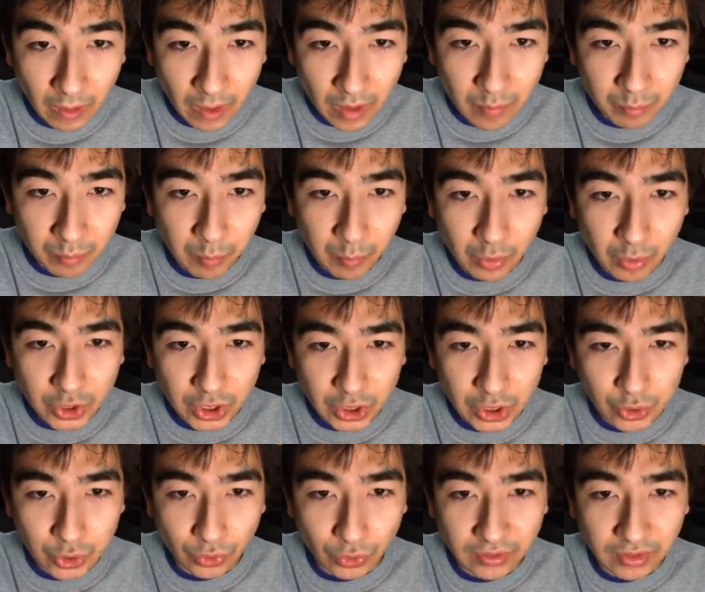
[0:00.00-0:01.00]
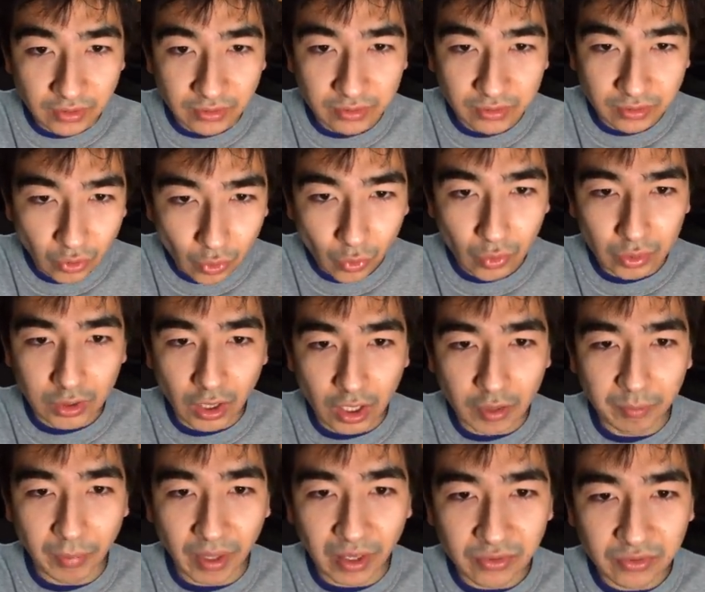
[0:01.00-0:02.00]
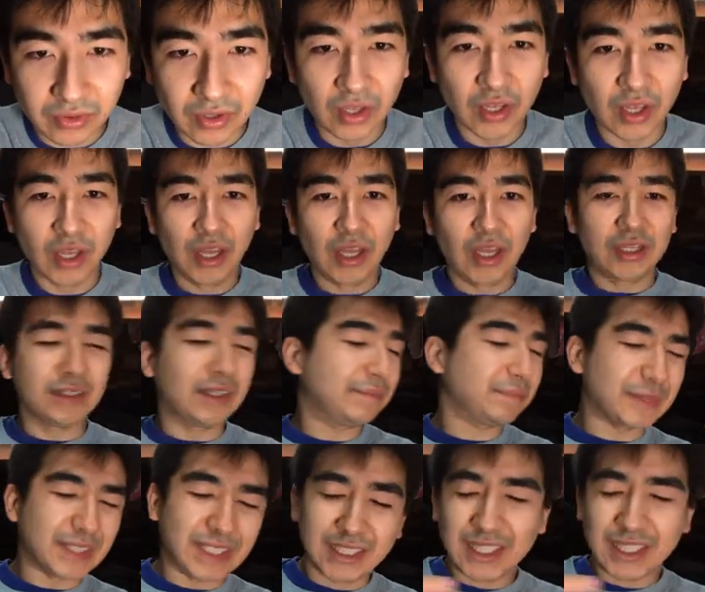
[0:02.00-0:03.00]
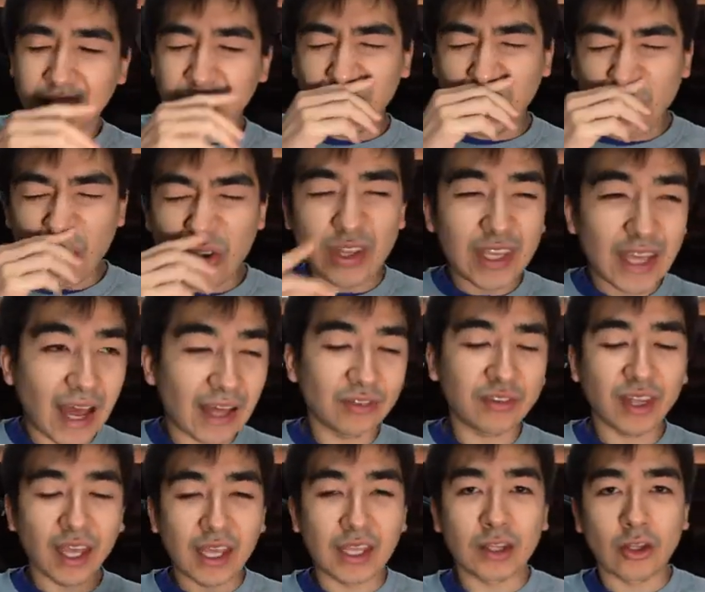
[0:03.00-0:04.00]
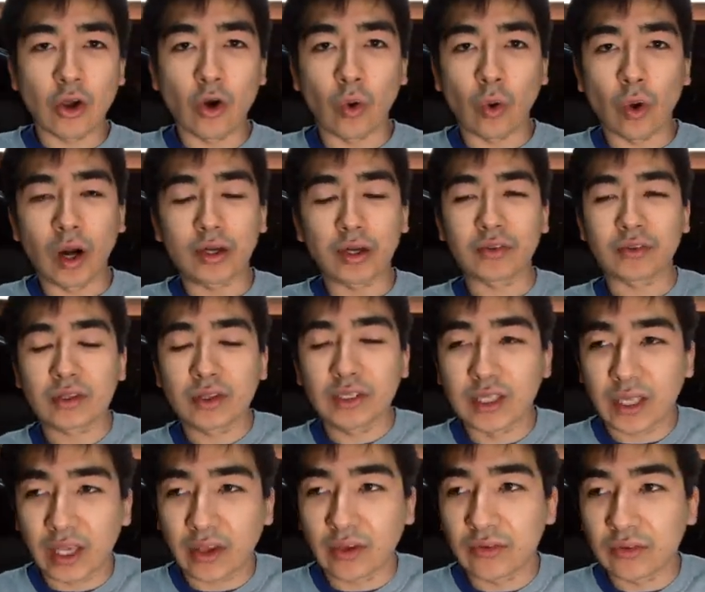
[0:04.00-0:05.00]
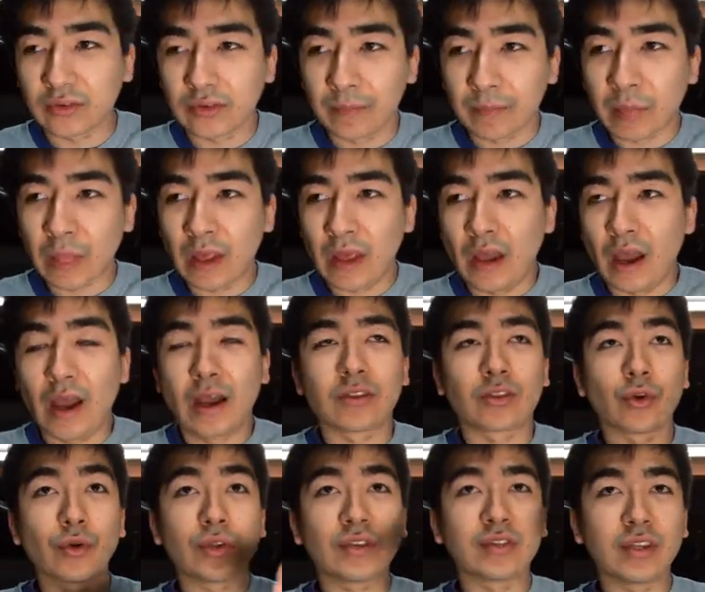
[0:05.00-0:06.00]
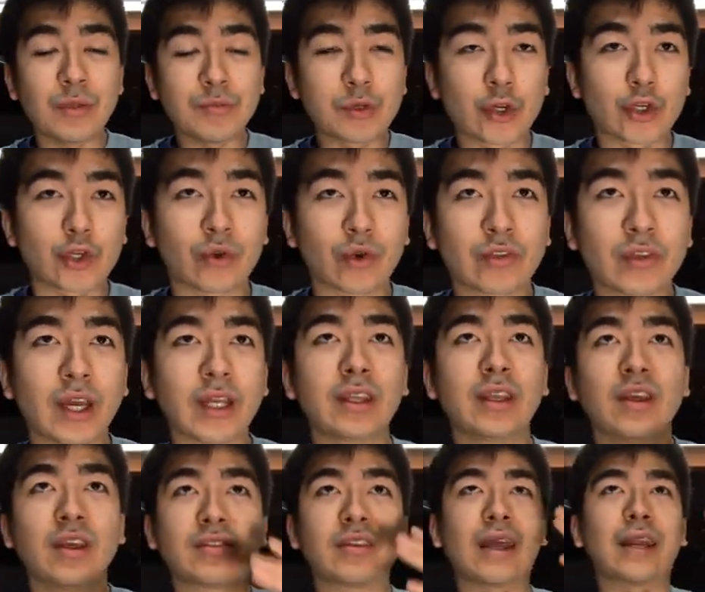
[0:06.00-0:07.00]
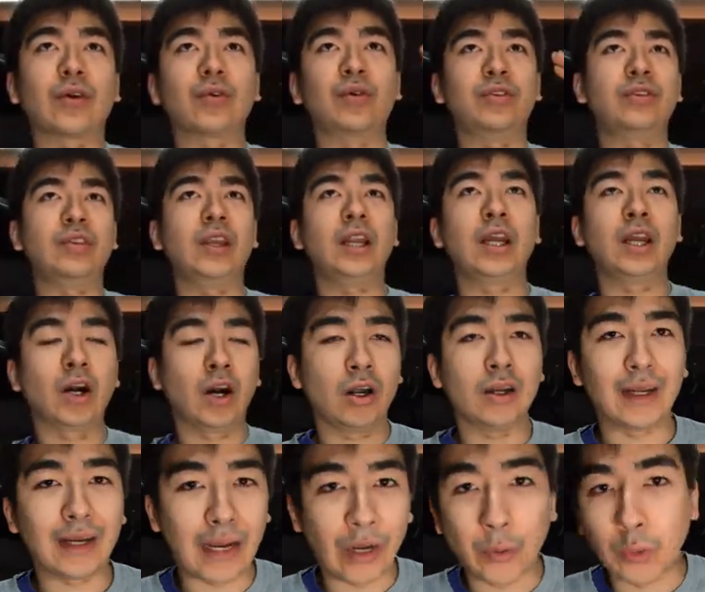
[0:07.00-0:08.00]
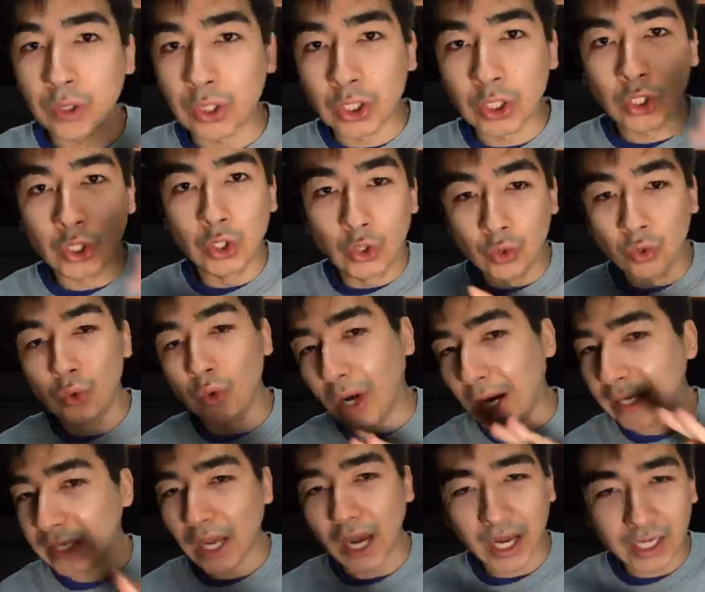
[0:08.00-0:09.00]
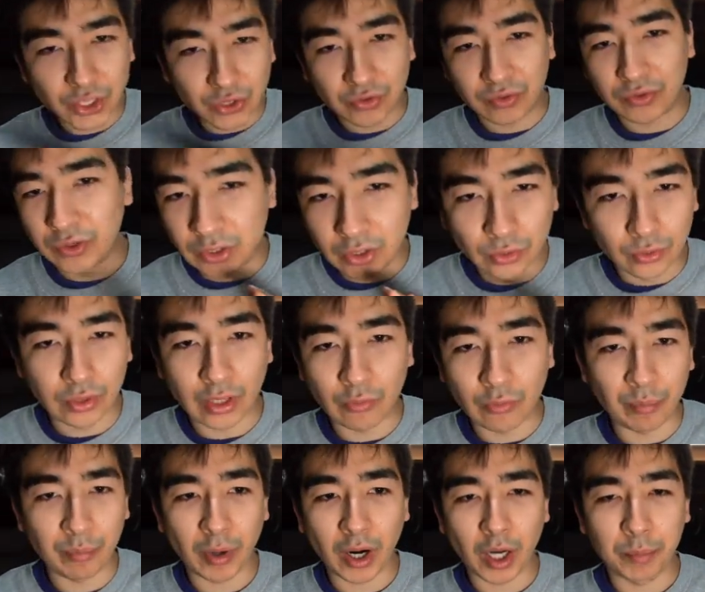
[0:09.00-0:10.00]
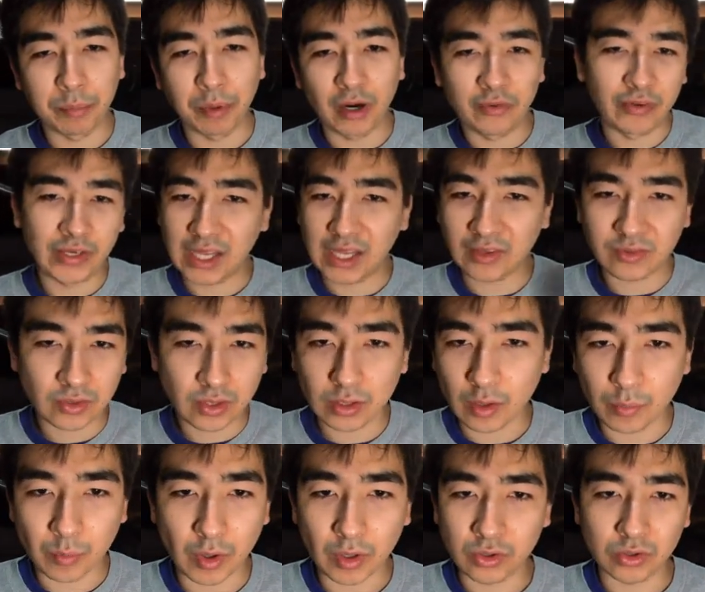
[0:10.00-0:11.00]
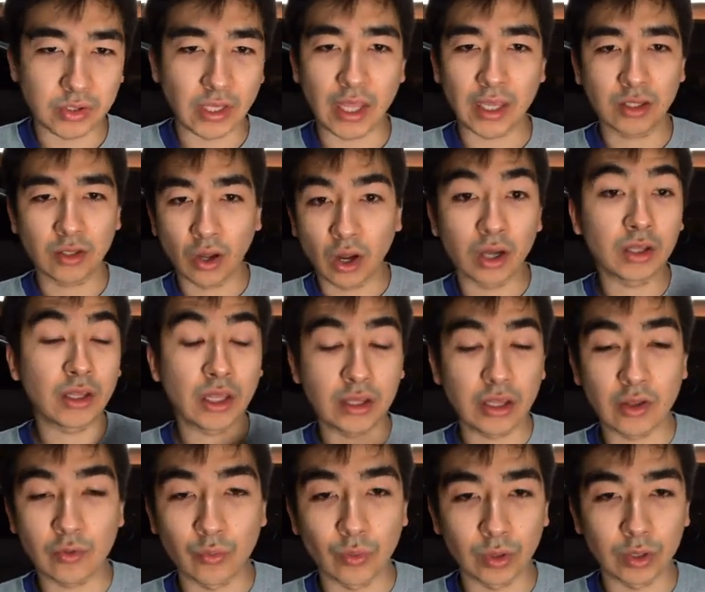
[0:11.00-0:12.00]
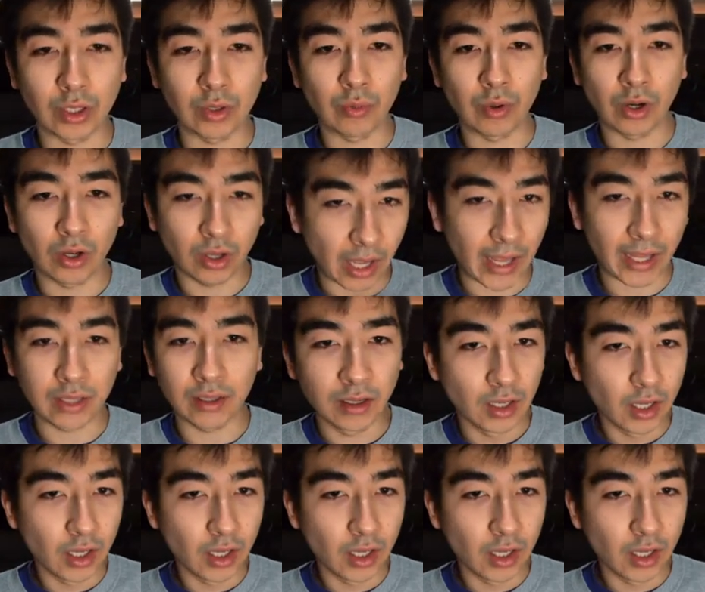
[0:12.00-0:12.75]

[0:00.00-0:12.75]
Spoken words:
Momochi, shorts is so luck-based. Like, you know, yes and no, honestly, because there were some shorts ideas that I was sitting on, and I just knew they would pop off. I tested them on TikTok, they did really well, and